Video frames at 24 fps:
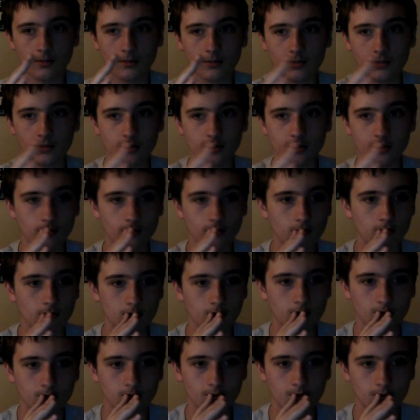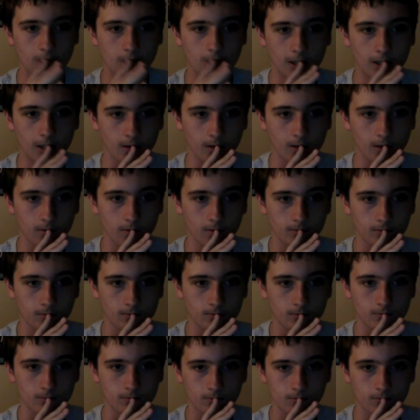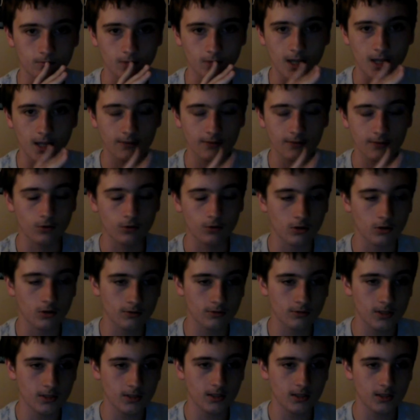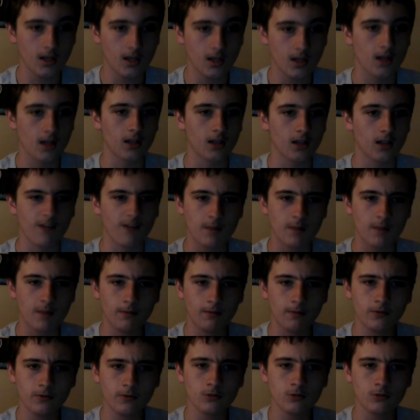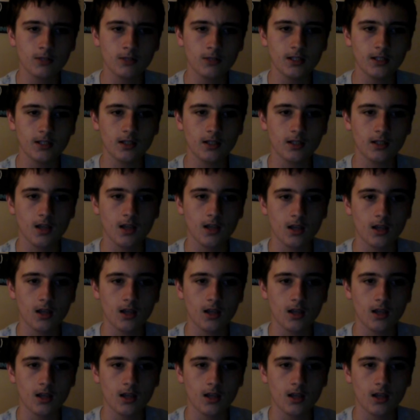We do live Raw tweeting, live pay-per-view tweeting,